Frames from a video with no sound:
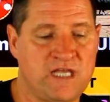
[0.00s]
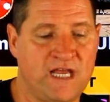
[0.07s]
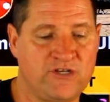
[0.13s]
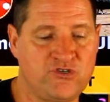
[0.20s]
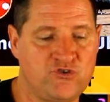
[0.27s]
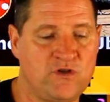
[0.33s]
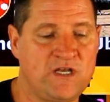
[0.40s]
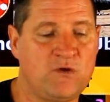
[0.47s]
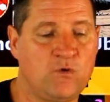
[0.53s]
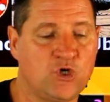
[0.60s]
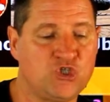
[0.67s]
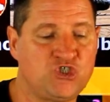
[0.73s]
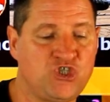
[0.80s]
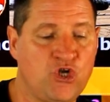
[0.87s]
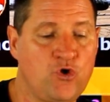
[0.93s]
I truly want
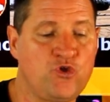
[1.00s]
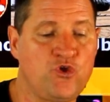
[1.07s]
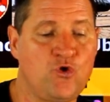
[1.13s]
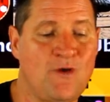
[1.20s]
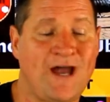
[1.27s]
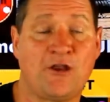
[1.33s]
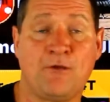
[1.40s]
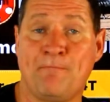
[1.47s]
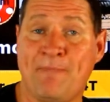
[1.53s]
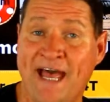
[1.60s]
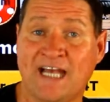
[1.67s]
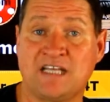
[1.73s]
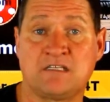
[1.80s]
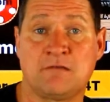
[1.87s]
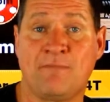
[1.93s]
to show you how to
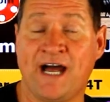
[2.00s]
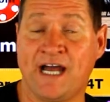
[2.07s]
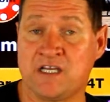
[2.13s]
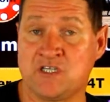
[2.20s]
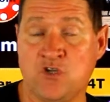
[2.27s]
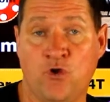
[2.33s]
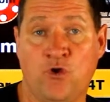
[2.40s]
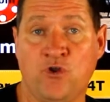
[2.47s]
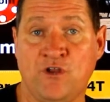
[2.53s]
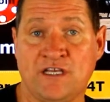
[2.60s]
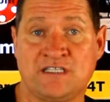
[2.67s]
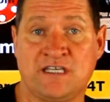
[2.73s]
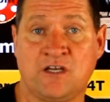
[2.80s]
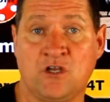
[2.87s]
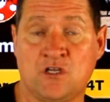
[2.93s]
maximize your
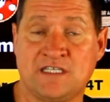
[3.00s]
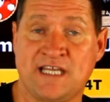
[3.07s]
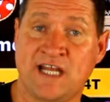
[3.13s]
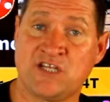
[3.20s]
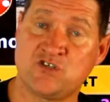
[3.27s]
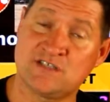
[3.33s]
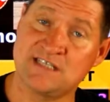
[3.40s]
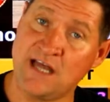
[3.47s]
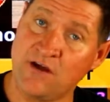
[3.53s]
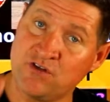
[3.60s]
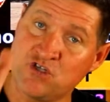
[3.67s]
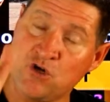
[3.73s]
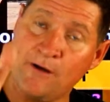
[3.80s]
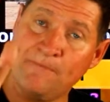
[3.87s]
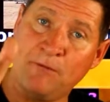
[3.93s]
earnings in Los Angeles. Now
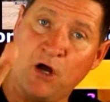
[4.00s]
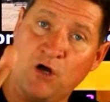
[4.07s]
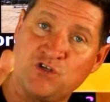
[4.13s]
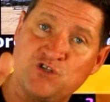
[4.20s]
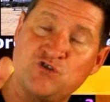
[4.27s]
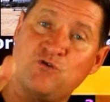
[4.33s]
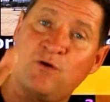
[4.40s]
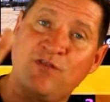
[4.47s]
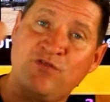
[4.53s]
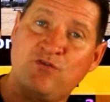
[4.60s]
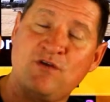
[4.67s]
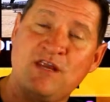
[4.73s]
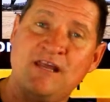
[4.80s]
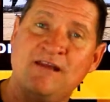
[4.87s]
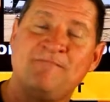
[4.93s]
enjoy part two and
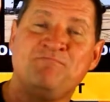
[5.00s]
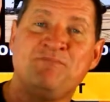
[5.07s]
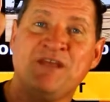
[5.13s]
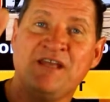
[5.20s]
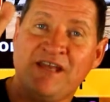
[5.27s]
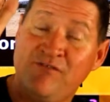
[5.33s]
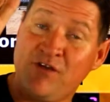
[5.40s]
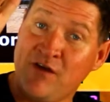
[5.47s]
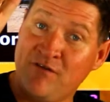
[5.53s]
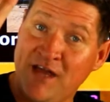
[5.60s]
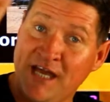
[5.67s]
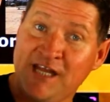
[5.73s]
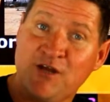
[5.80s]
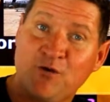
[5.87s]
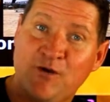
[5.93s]
three. If you have
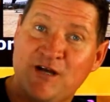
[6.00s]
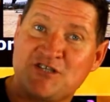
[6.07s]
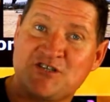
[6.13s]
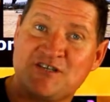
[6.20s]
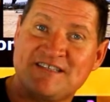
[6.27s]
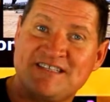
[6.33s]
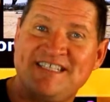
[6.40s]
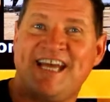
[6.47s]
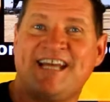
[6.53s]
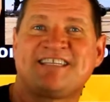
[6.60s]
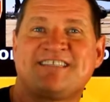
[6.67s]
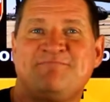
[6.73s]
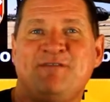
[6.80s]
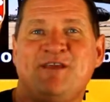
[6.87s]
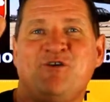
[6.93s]
any questions,
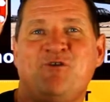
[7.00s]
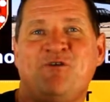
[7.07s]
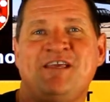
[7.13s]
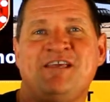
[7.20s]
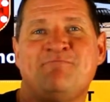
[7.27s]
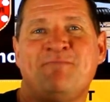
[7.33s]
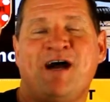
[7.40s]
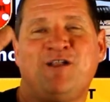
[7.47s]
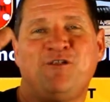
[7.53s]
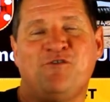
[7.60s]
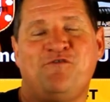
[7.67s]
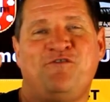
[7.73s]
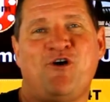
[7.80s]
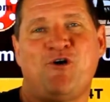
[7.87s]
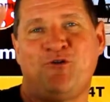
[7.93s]
text me or email or
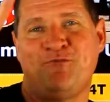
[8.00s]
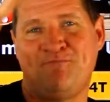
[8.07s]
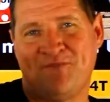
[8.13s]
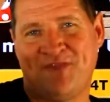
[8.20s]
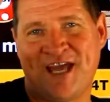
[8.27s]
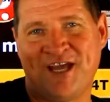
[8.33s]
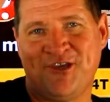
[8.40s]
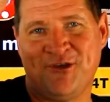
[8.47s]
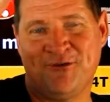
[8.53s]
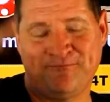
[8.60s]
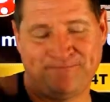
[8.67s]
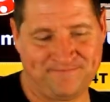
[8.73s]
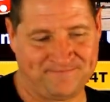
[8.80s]
phone. Thank you.